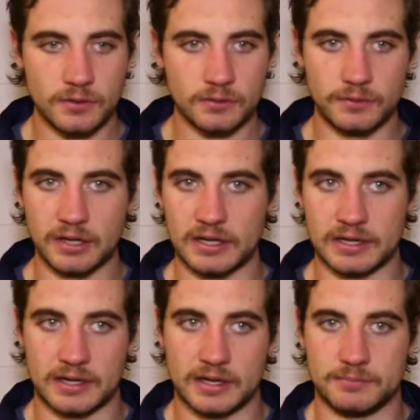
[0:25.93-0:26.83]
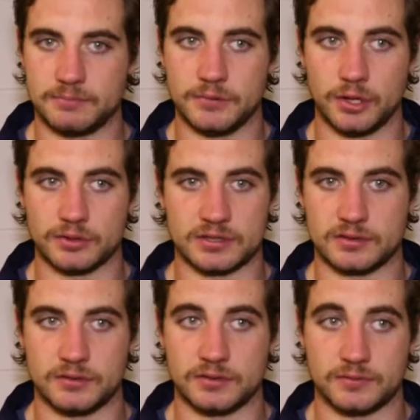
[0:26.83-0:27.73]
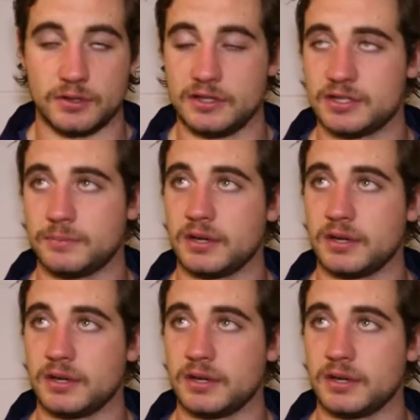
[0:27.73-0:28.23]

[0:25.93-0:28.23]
really you know, just really chip